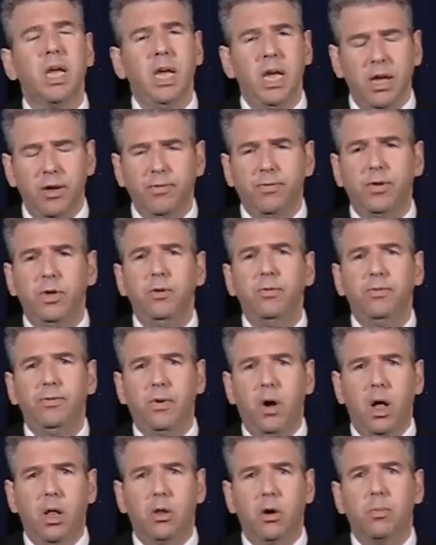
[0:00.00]
If you
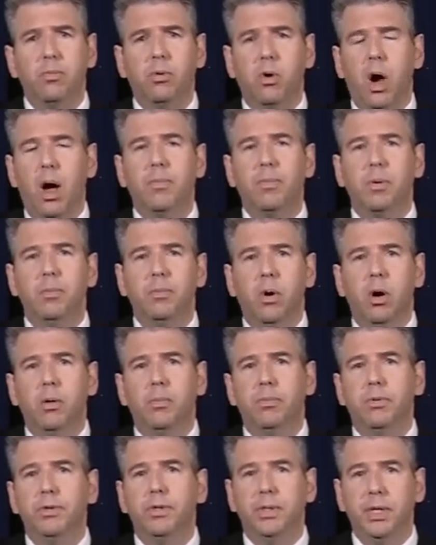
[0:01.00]
follow proper bar
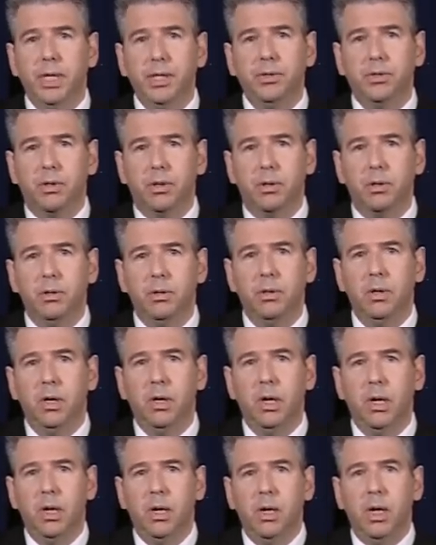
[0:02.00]
procedure,
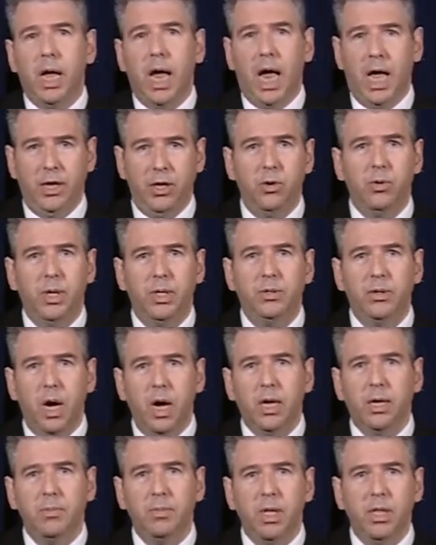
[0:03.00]
and you can
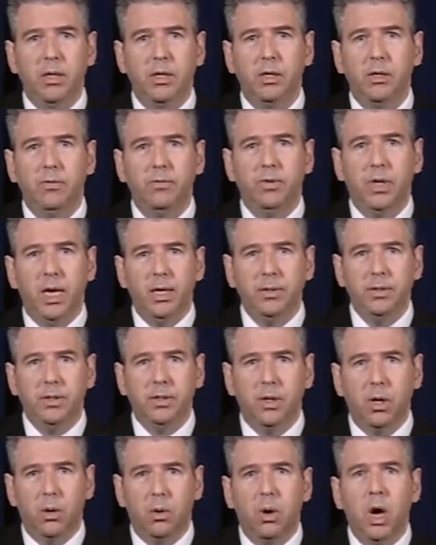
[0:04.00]
document that you've done
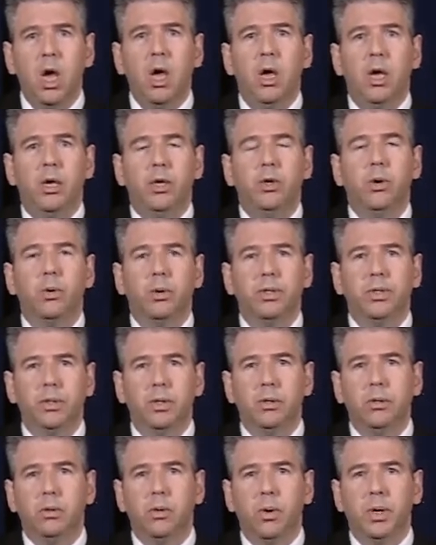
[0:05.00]
so, you're
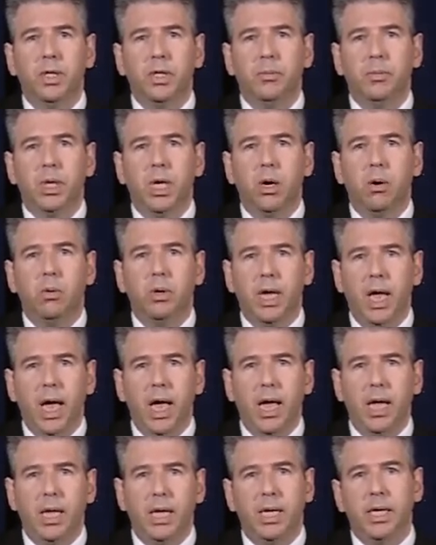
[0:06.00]
still going to be
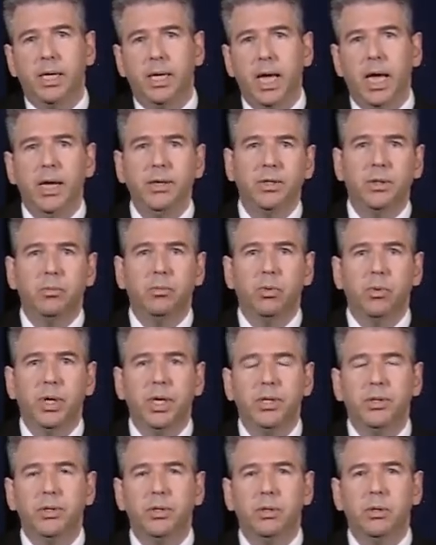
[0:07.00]
okay in case a
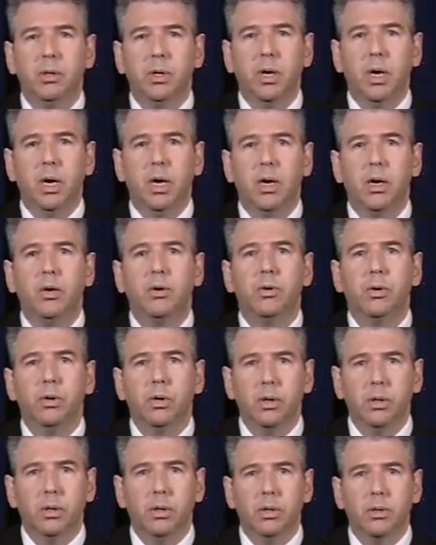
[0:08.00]
breach
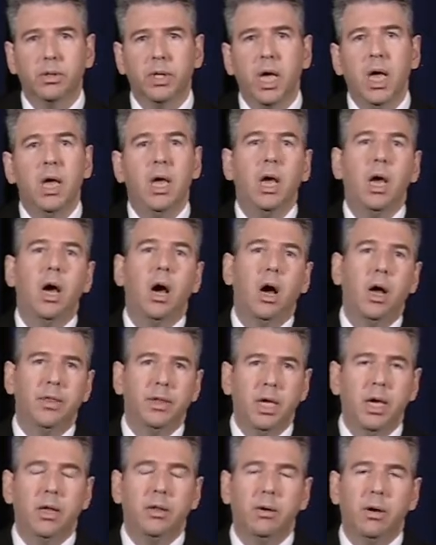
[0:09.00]
occurs. On
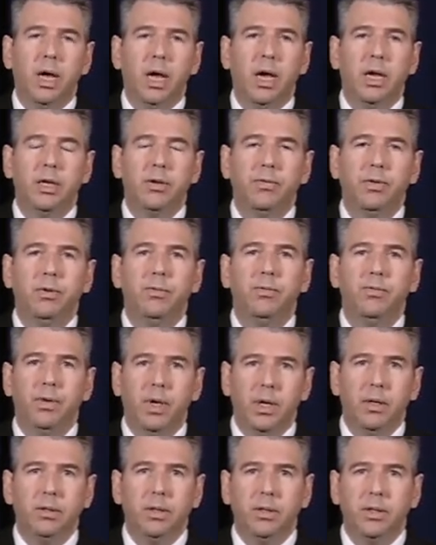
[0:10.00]
the other hand, if you
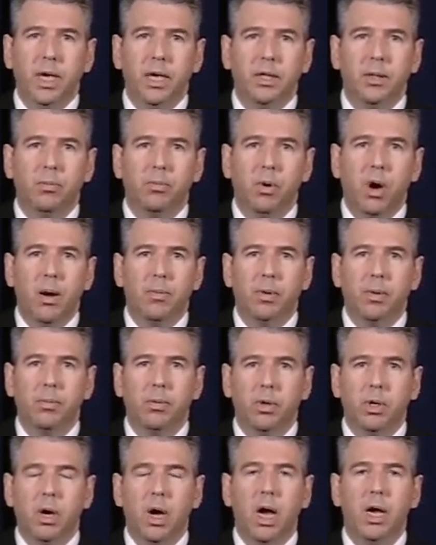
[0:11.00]
fail to take the proper
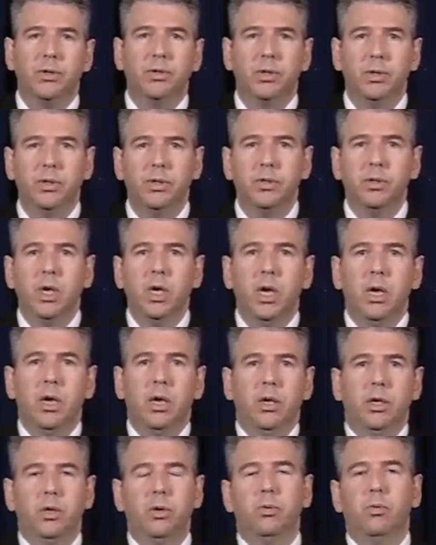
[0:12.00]
precautions,
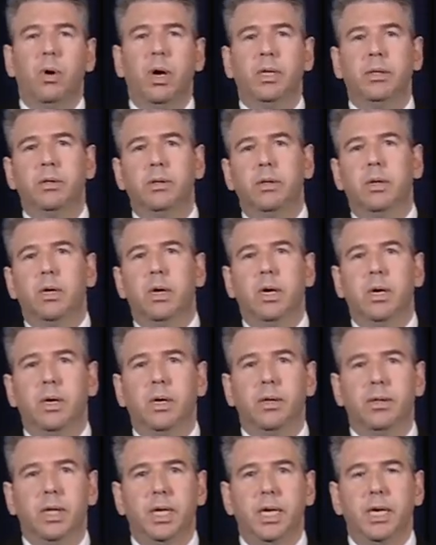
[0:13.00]
you run
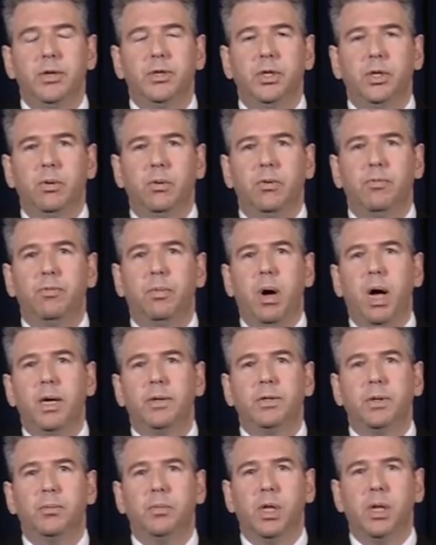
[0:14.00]
the issue of
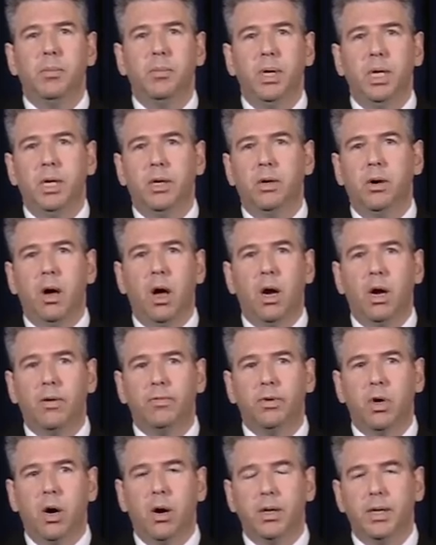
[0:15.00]
possibly being caught
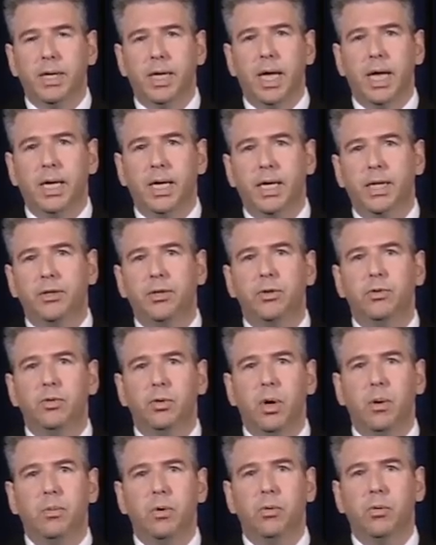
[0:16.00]
off guard and getting into
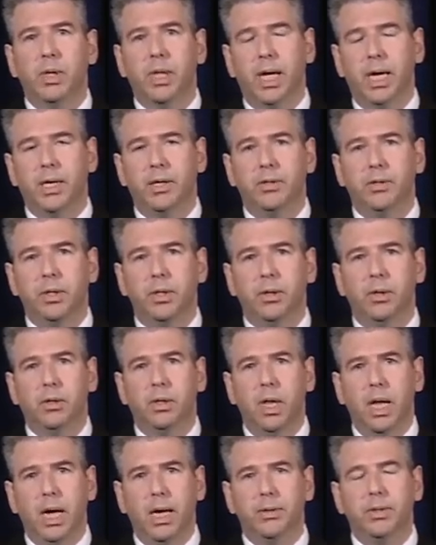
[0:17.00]
trouble related to your
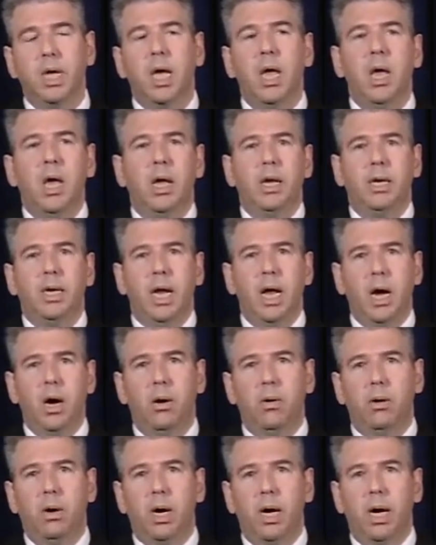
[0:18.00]
clients.
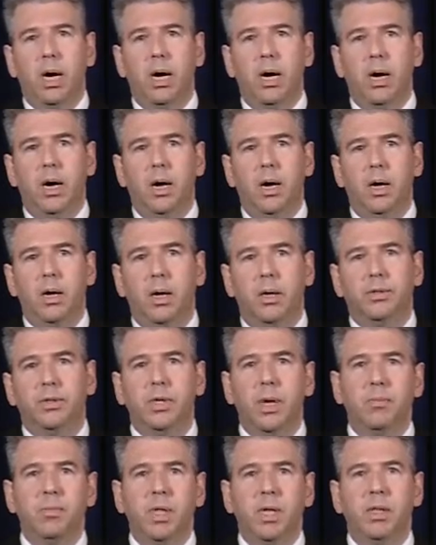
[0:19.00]
Now,
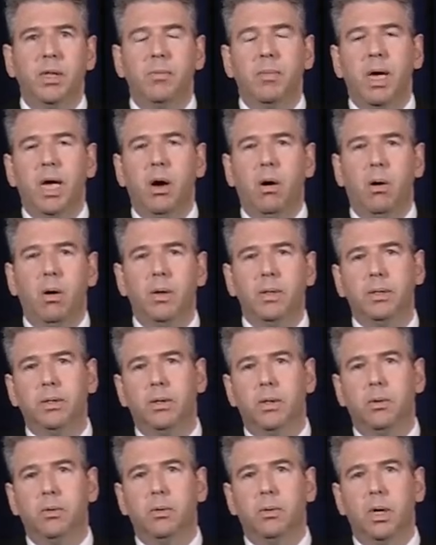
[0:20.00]
something that may
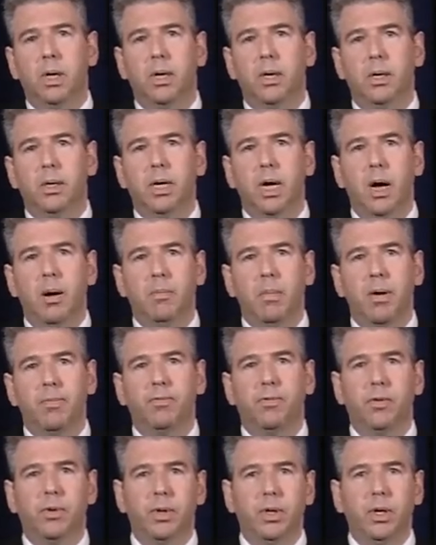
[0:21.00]
also come
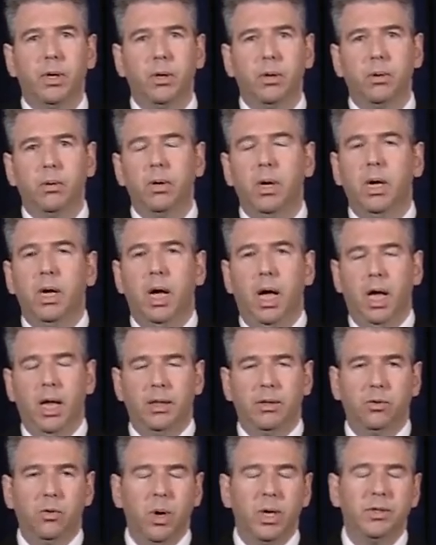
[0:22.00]
up for you,
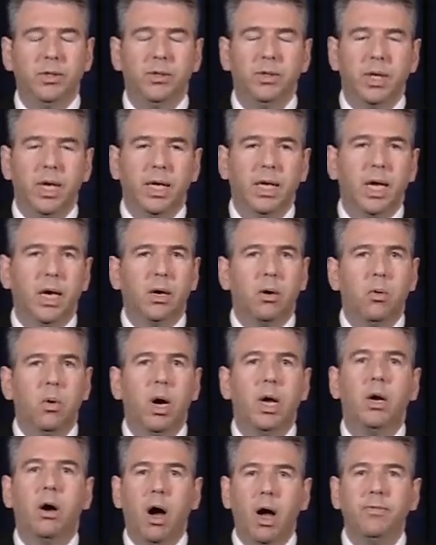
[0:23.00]
and questions I get
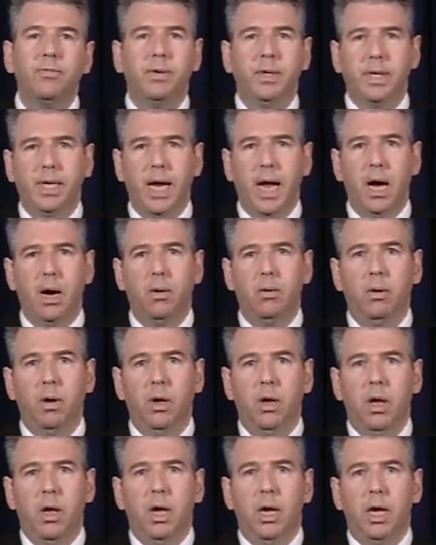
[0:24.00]
quite often now,
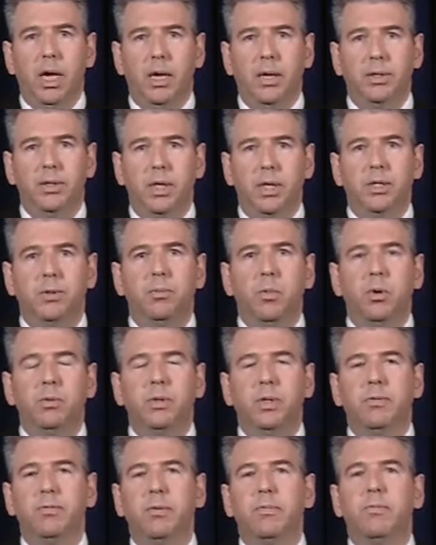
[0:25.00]
is
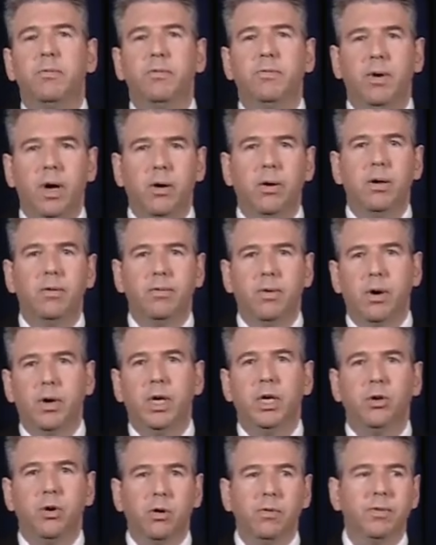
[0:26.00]
mostly from very,
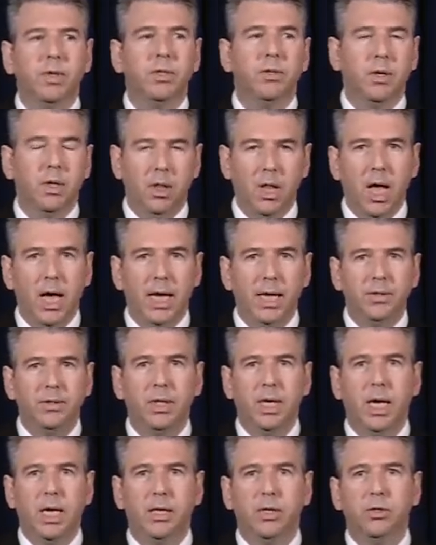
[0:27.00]
very nervous
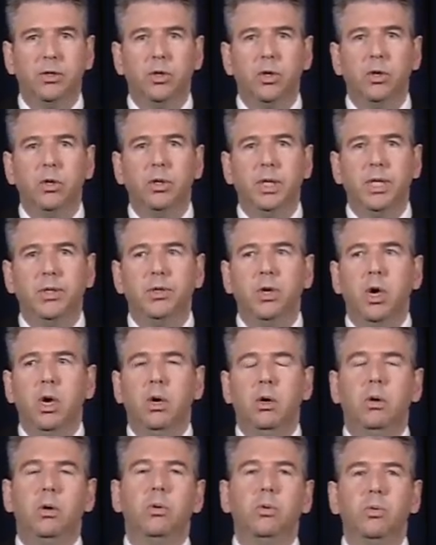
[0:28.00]
clients and attorneys
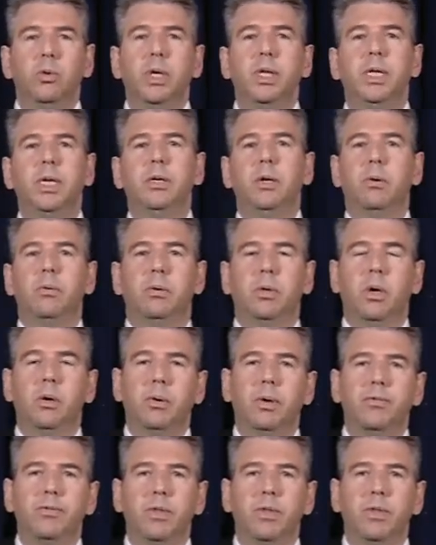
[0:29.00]
who really don't know